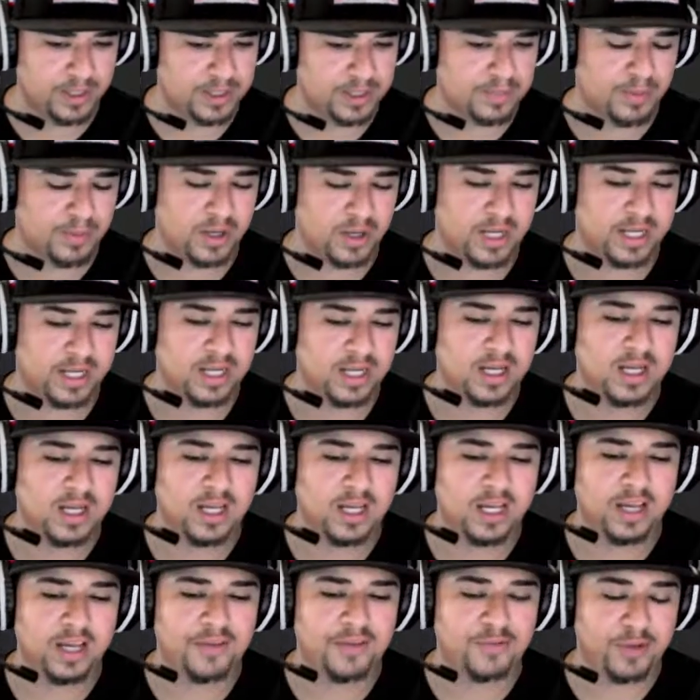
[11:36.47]
but
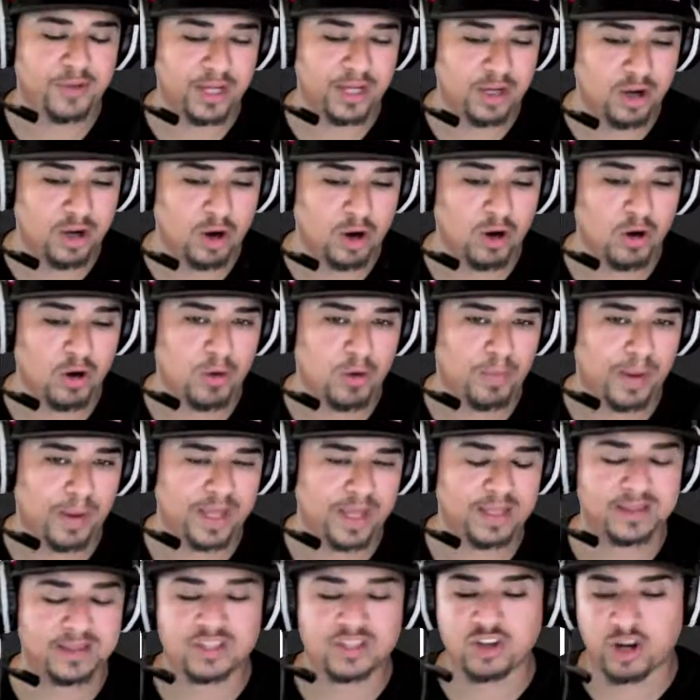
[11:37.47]
if we go by the
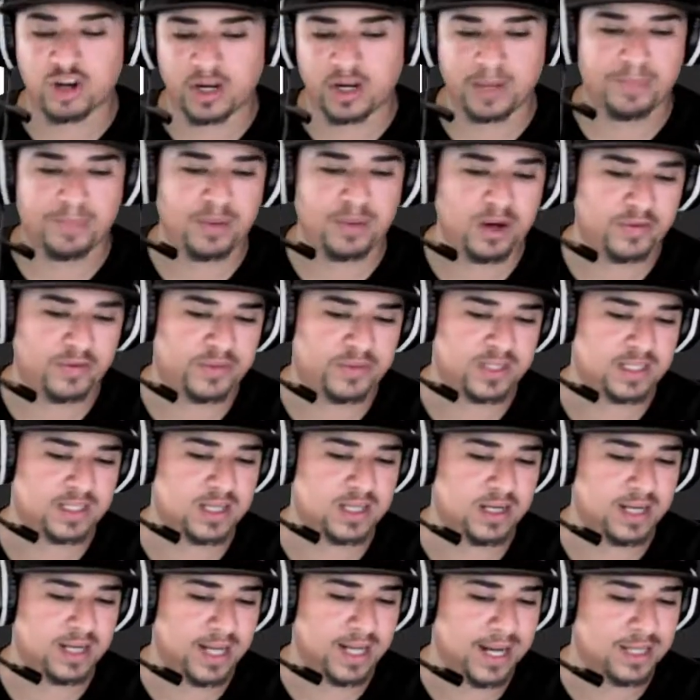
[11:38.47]
chart above, these are
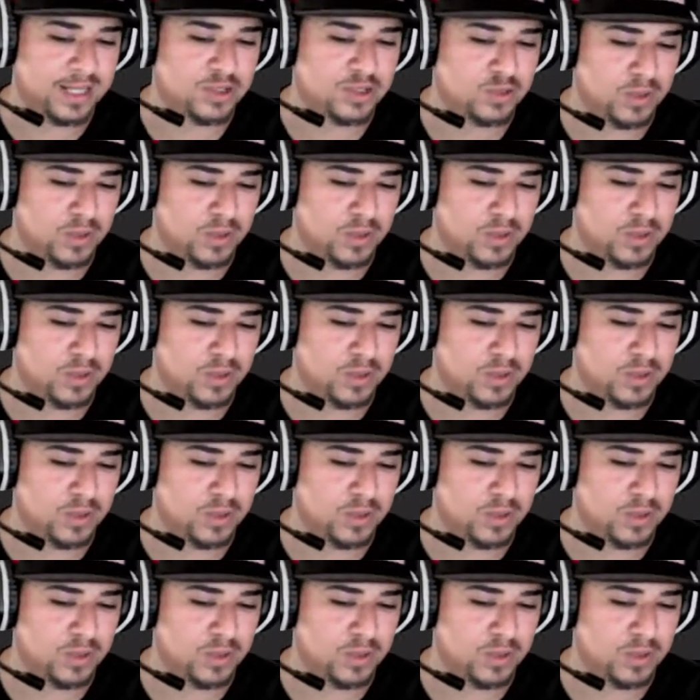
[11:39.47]
not swing